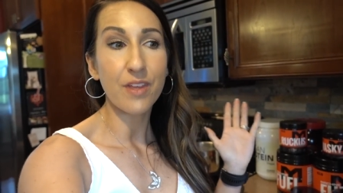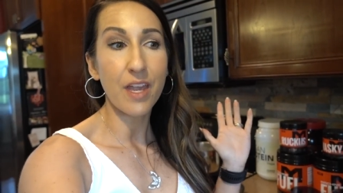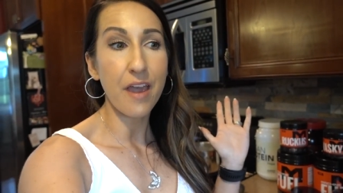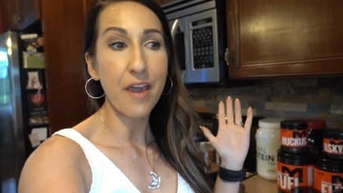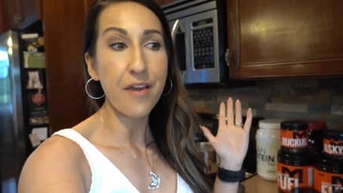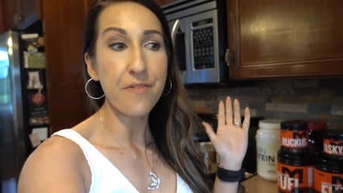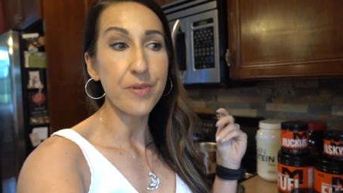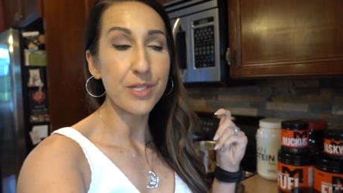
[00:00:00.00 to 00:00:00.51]

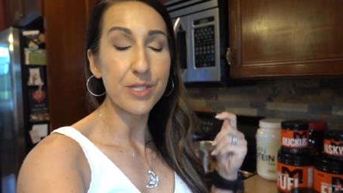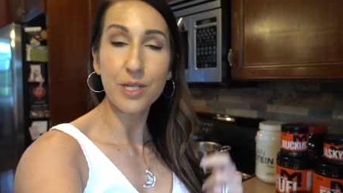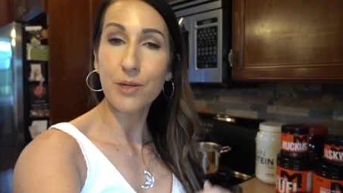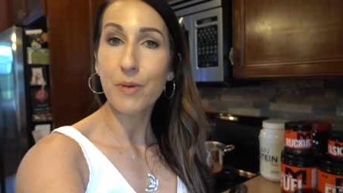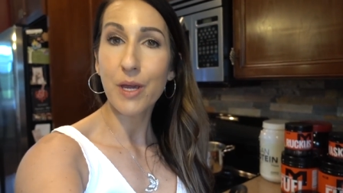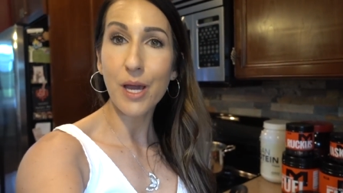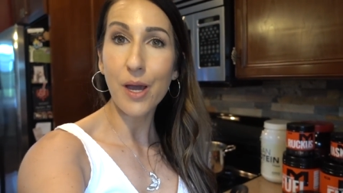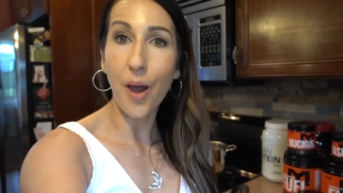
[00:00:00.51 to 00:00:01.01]
And that's
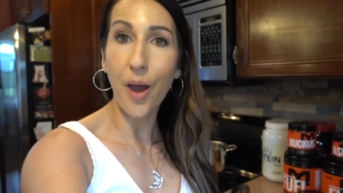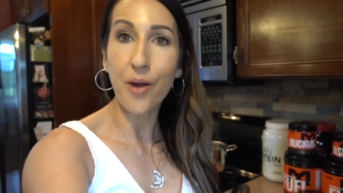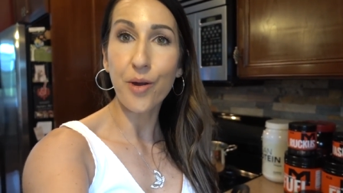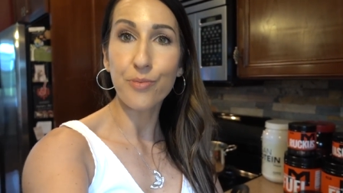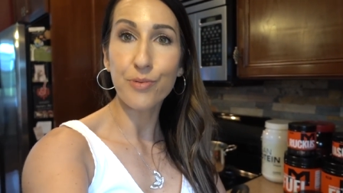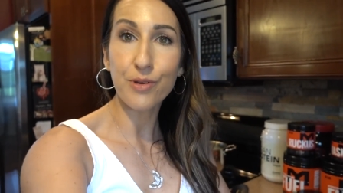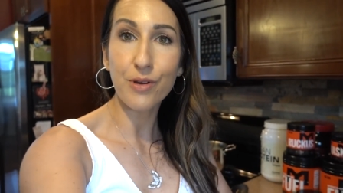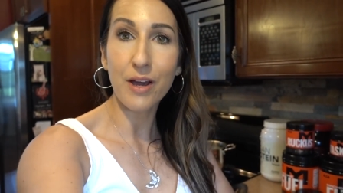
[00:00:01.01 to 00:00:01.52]
gonna be it. I
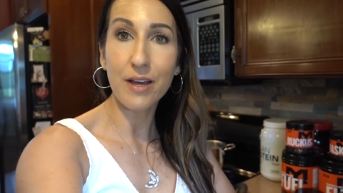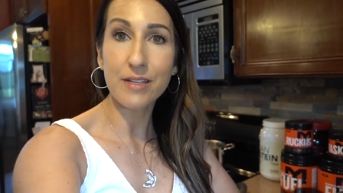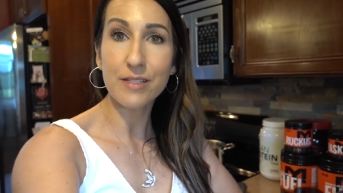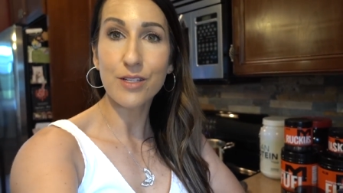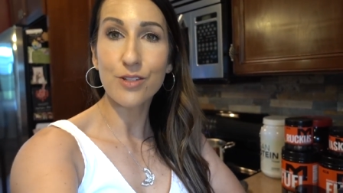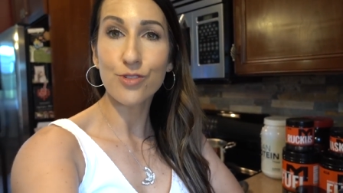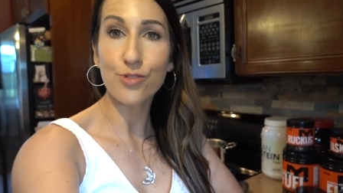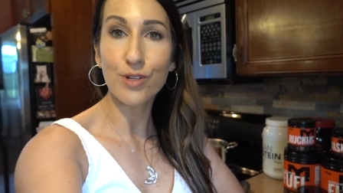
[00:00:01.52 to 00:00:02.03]
hope you
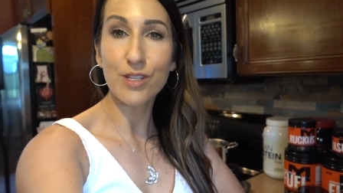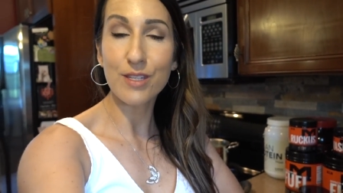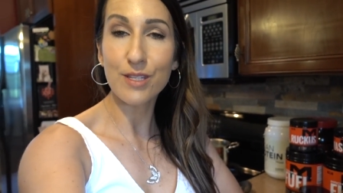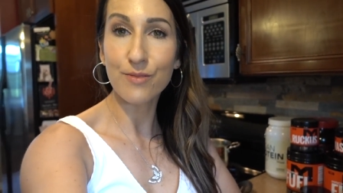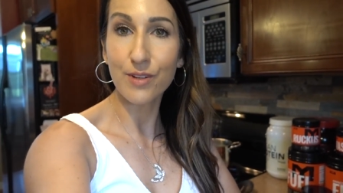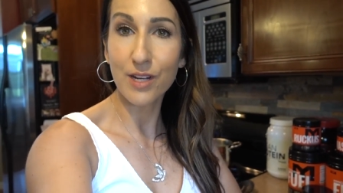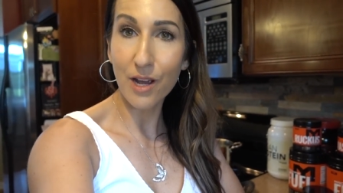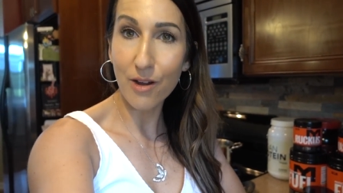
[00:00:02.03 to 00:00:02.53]
guys enjoyed
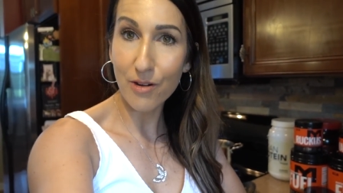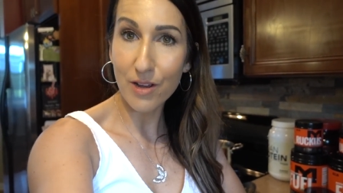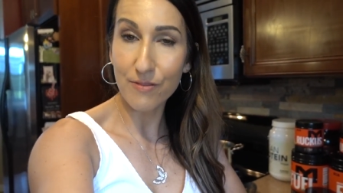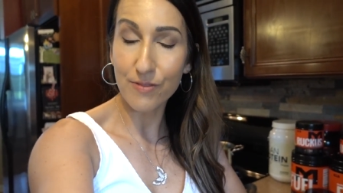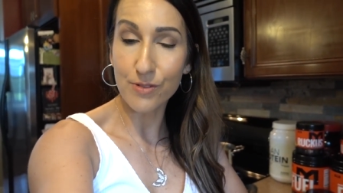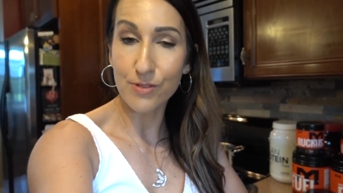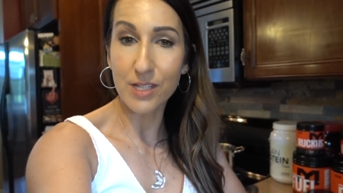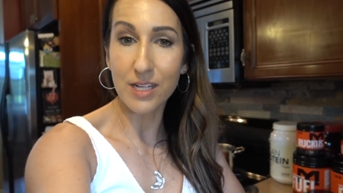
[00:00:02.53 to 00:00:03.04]
this video.
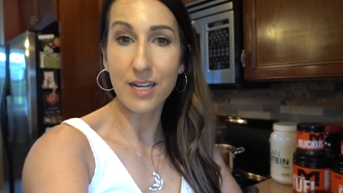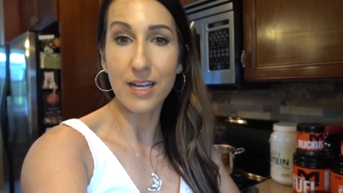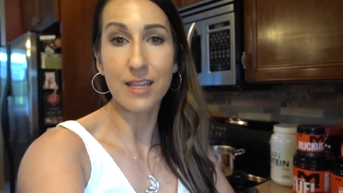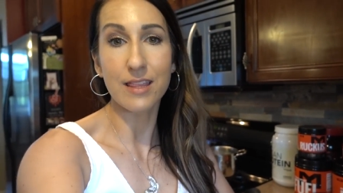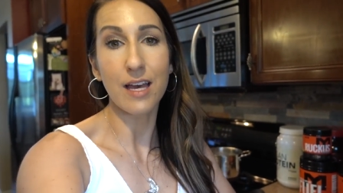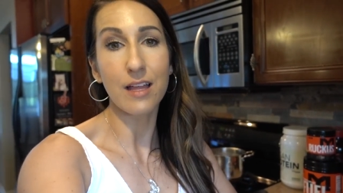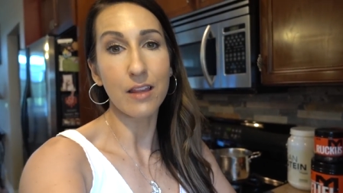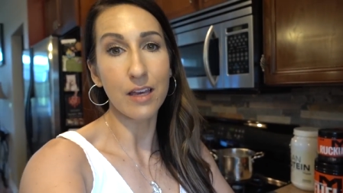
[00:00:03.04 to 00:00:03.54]
If you did,
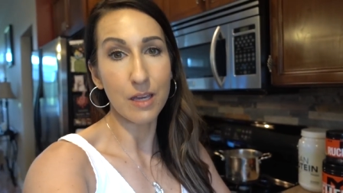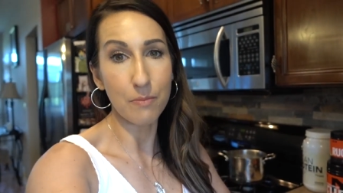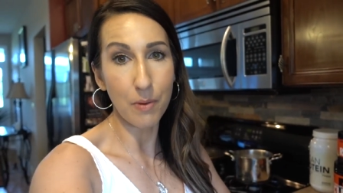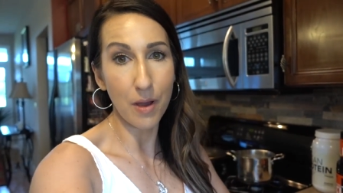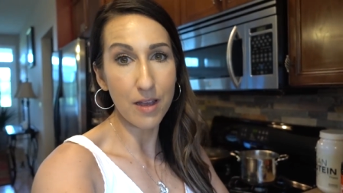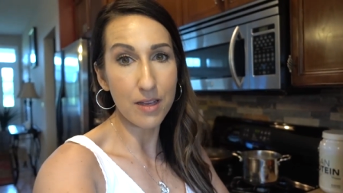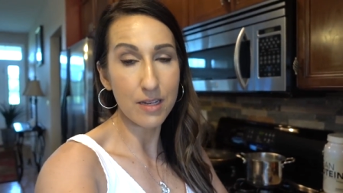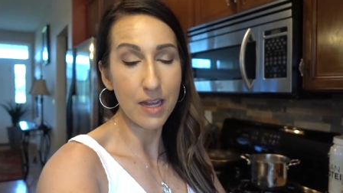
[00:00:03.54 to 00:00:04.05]
hit that like
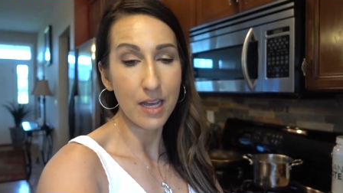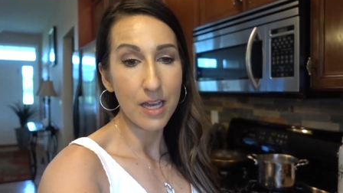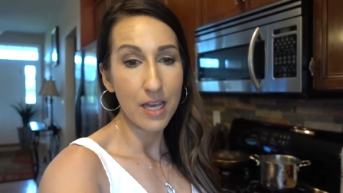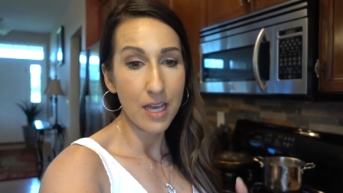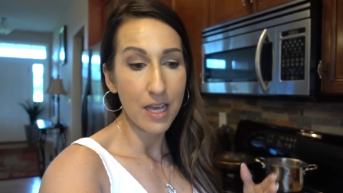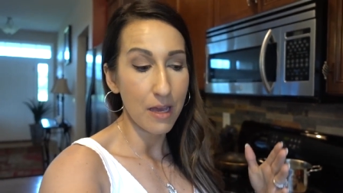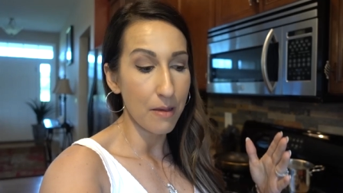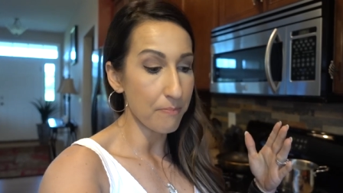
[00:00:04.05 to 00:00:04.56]
button
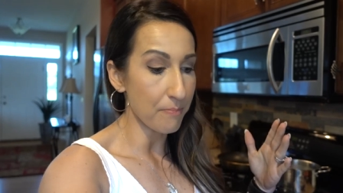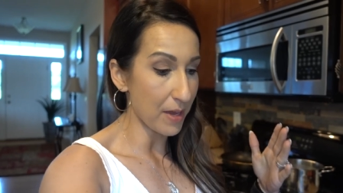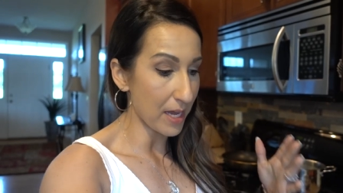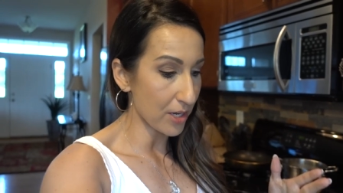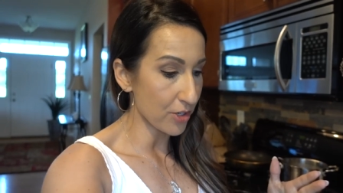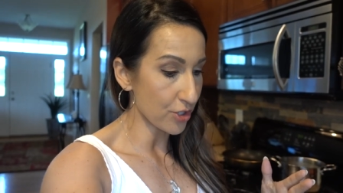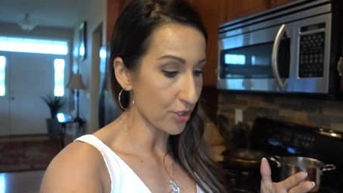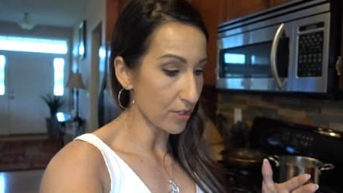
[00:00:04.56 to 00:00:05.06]

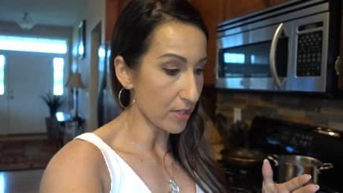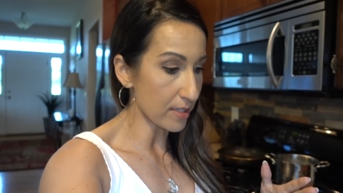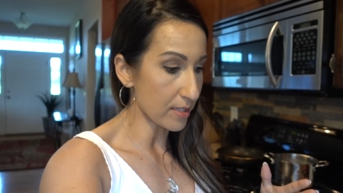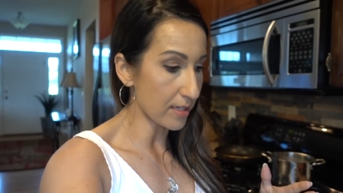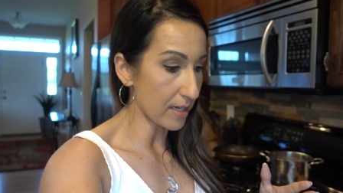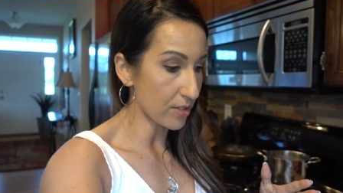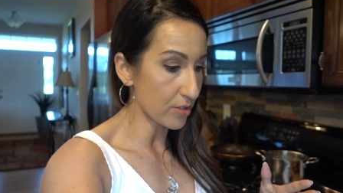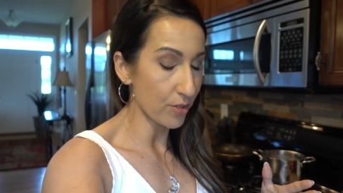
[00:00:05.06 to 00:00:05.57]
make sure to
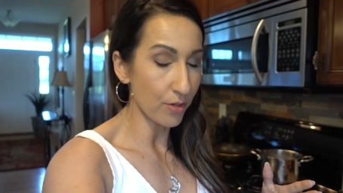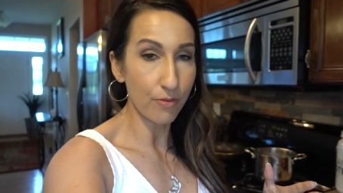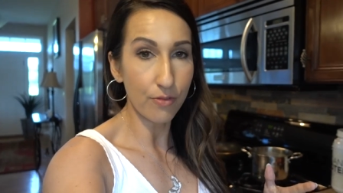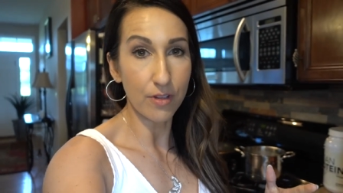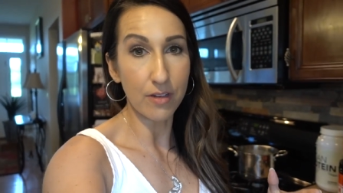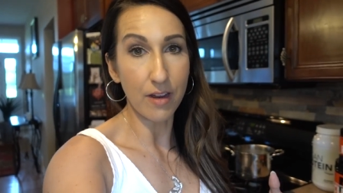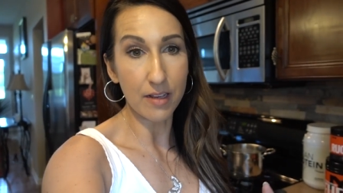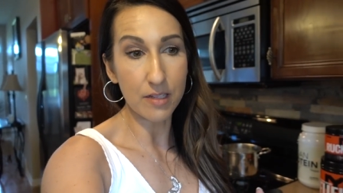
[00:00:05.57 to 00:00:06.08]
stay tuned
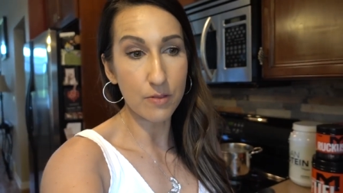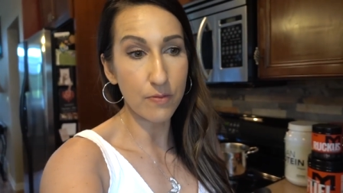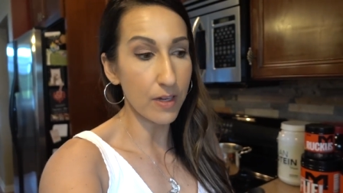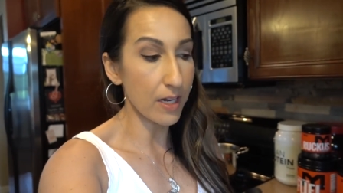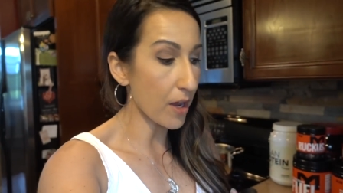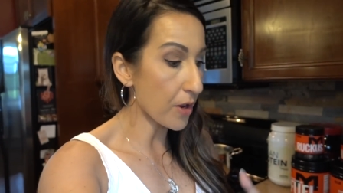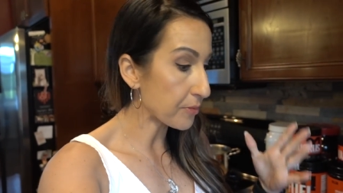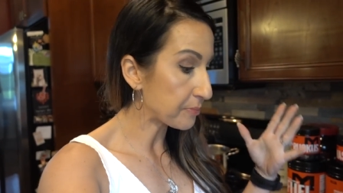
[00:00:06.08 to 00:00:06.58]
for the next
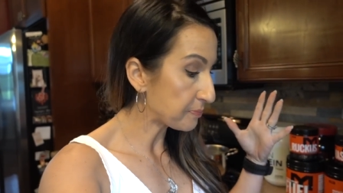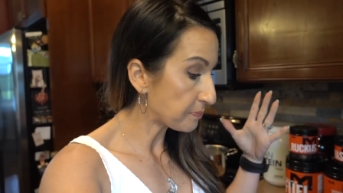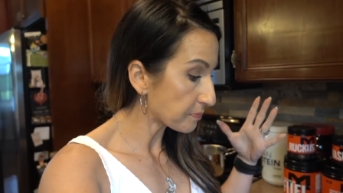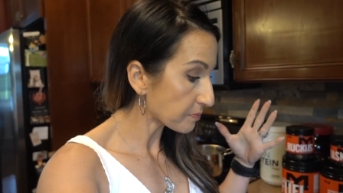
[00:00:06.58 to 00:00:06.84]
video.